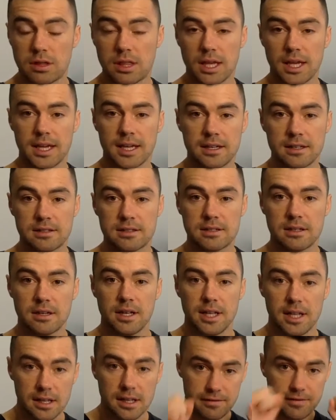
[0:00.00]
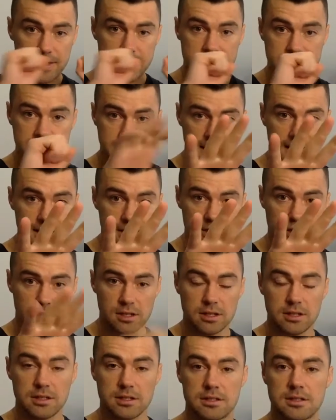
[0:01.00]
things for ten
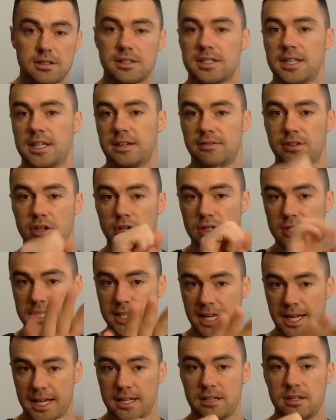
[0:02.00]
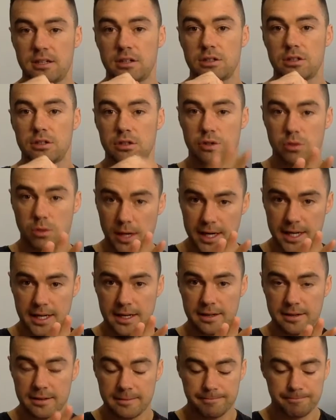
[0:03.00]
dollars because then you've got 10, 20. All
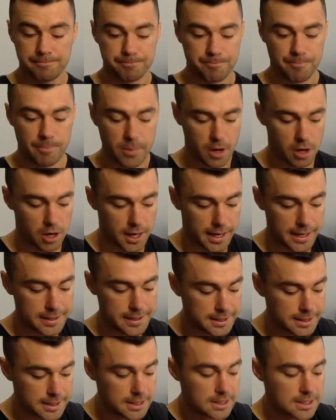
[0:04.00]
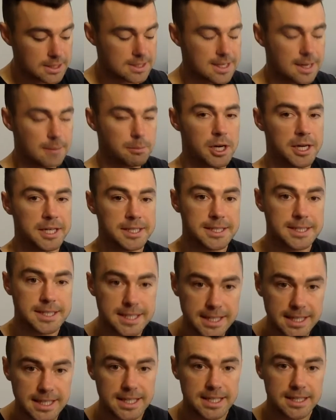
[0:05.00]
right. Some
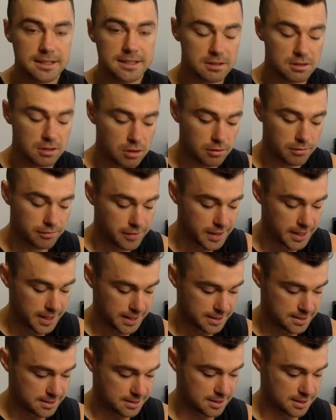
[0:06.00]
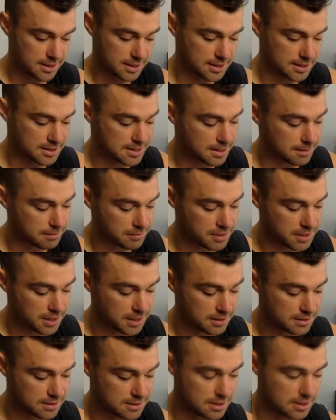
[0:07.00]
ideas of this and some
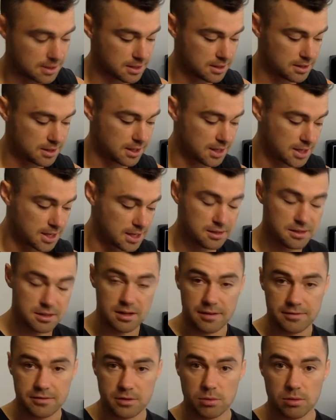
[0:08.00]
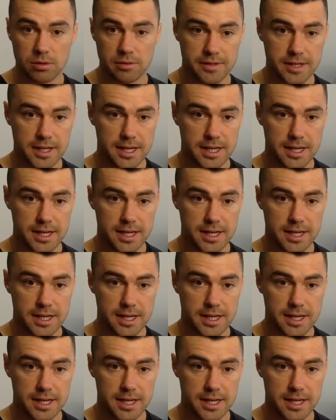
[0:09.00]
things that the kids that I've taught have